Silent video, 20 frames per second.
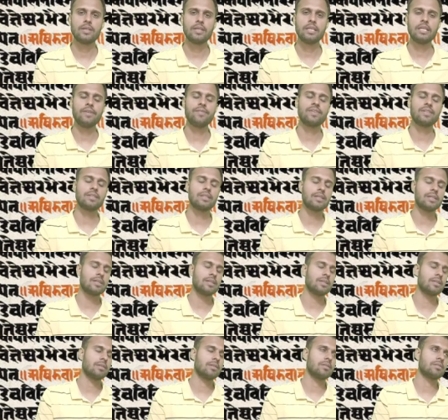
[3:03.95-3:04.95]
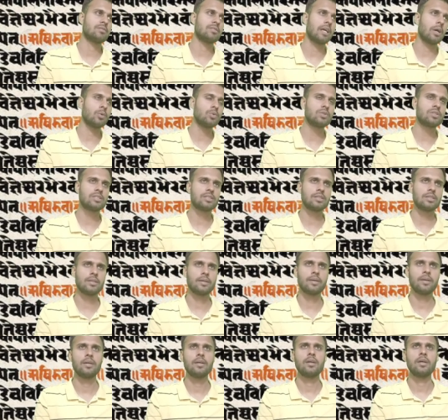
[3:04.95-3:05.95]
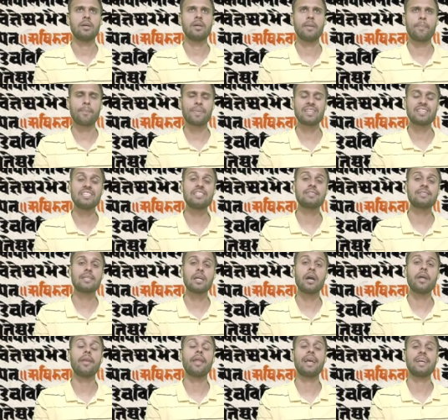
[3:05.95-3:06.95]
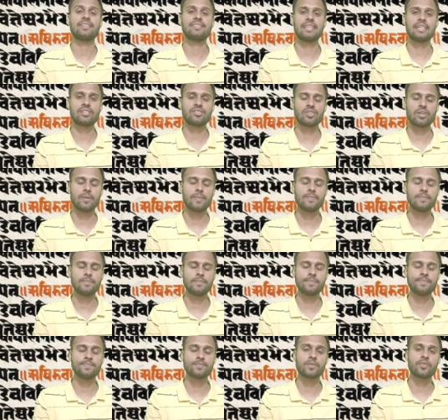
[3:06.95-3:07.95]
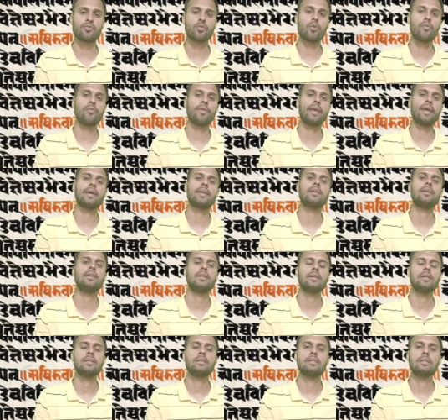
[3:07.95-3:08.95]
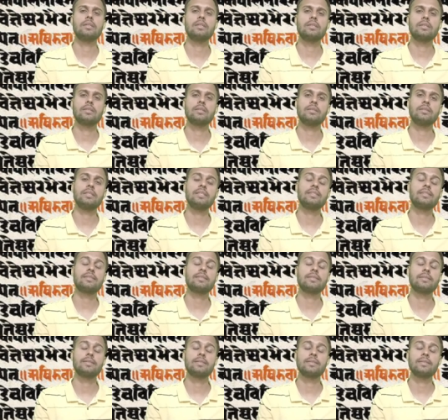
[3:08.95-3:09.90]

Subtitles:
Even the south, Pratisthana, etc., from where these